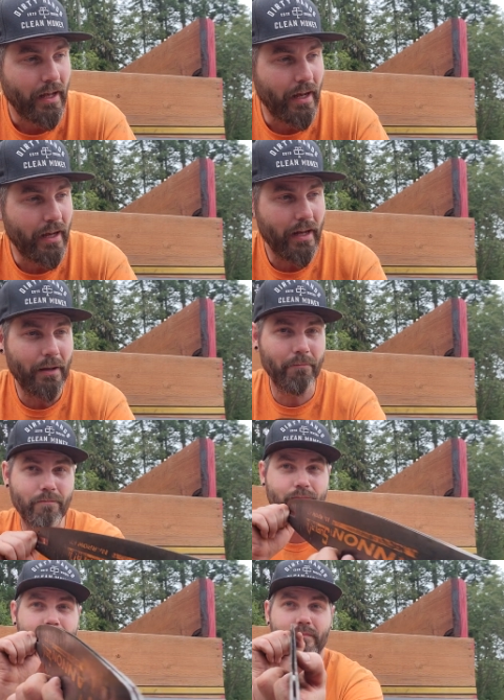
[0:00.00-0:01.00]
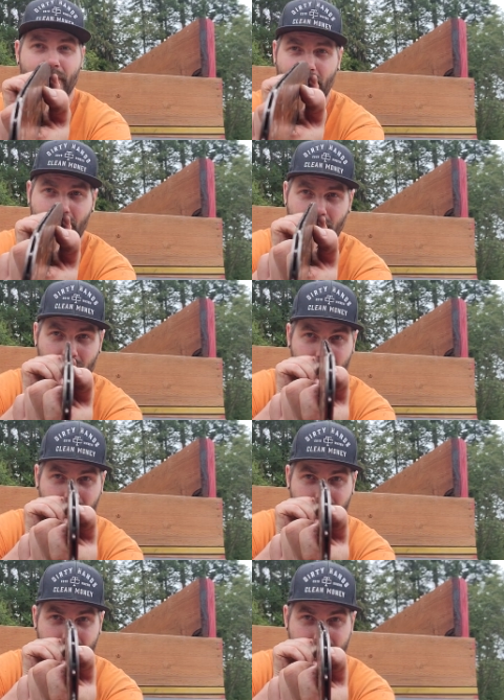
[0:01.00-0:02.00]
You
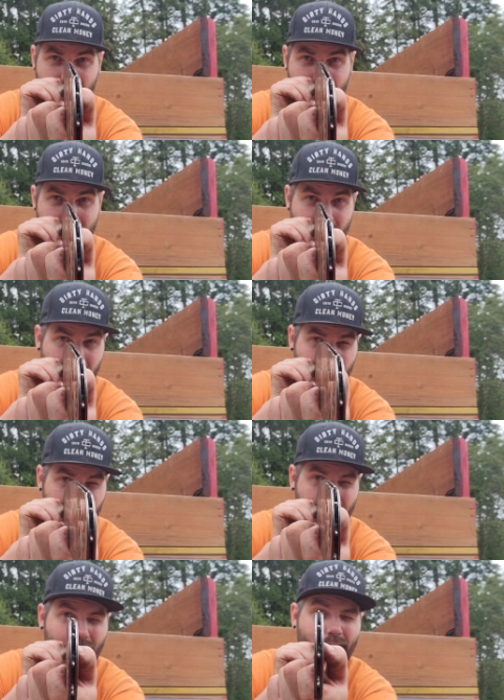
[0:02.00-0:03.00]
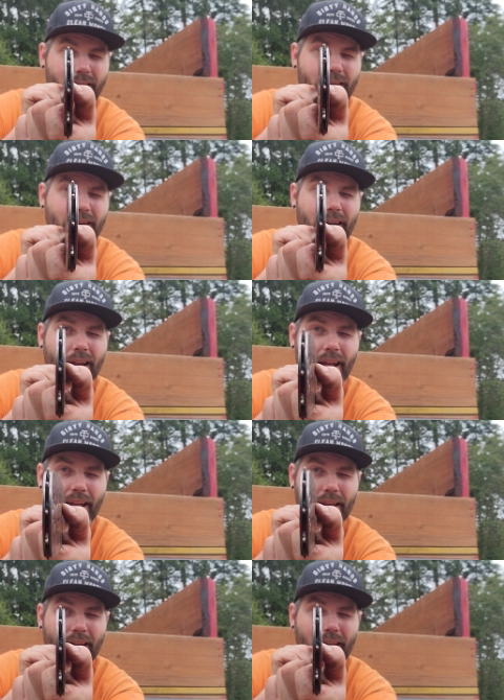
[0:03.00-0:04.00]
can look down there.
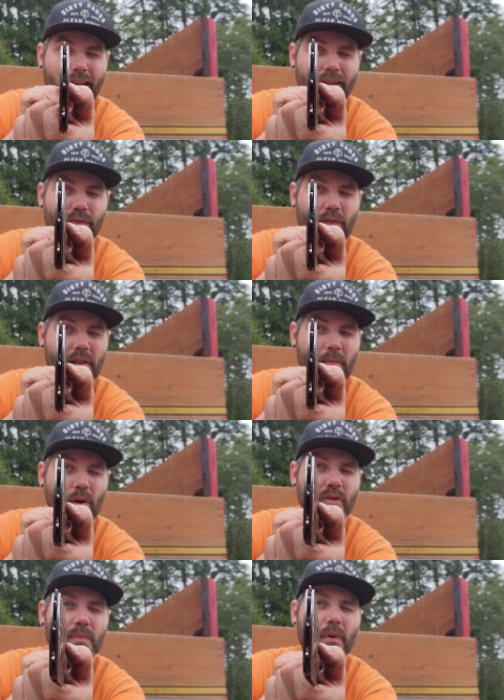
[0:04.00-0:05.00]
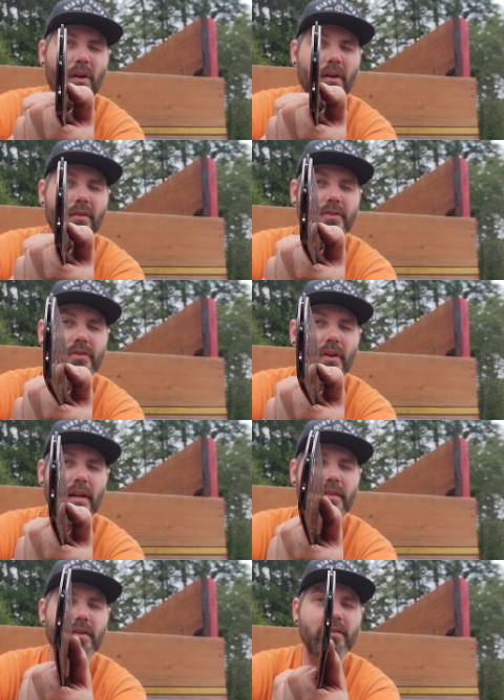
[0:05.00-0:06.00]
It's for the most part
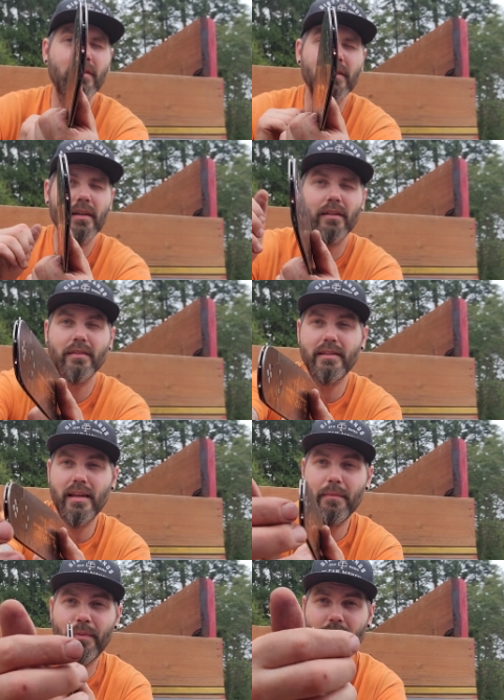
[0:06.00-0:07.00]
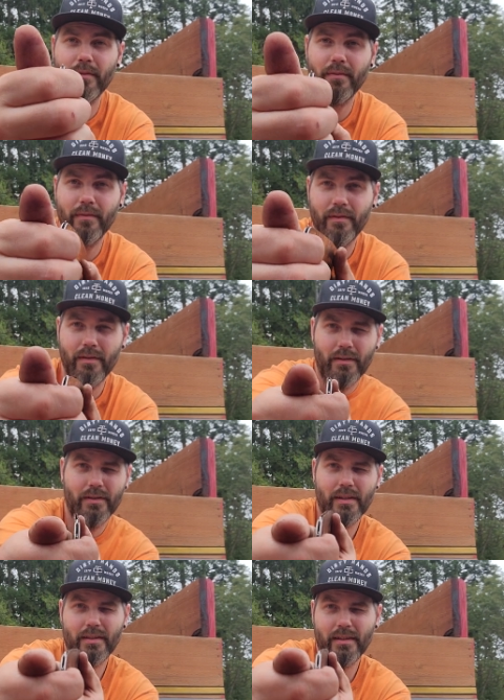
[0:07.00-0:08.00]
straight. There's a little tip,
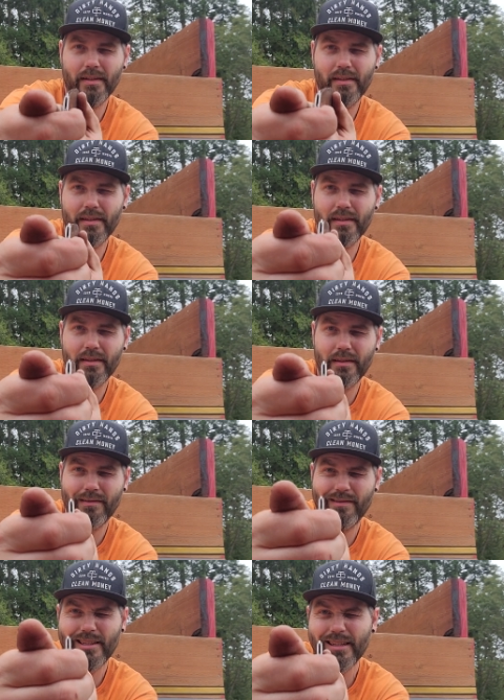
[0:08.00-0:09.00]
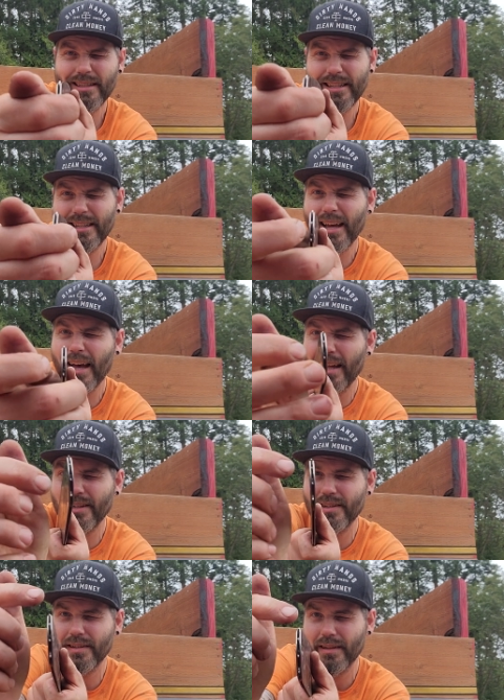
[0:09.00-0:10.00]
just a
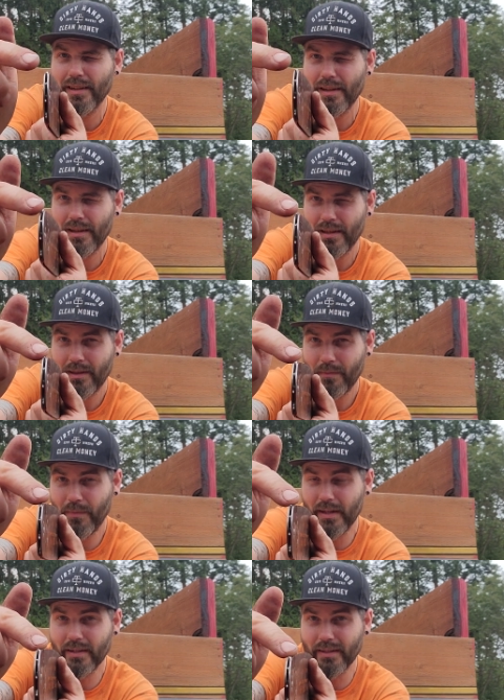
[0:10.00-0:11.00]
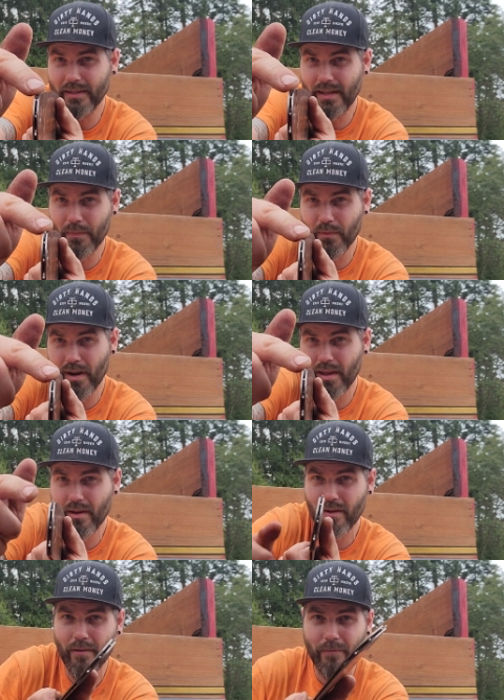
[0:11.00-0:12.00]
touch bent on the tip right
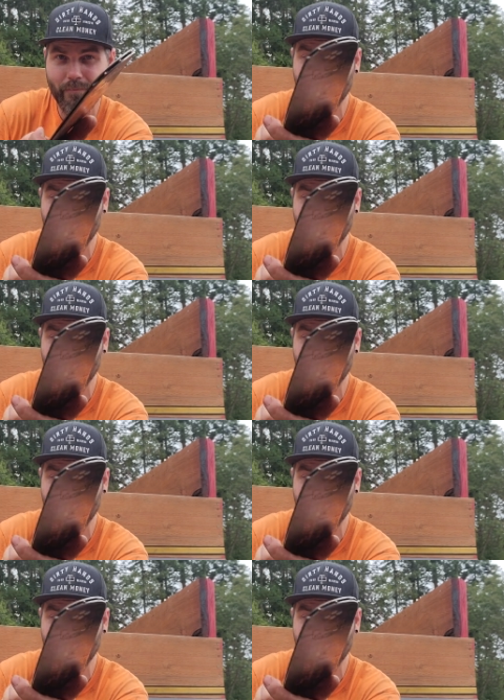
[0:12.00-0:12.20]
here.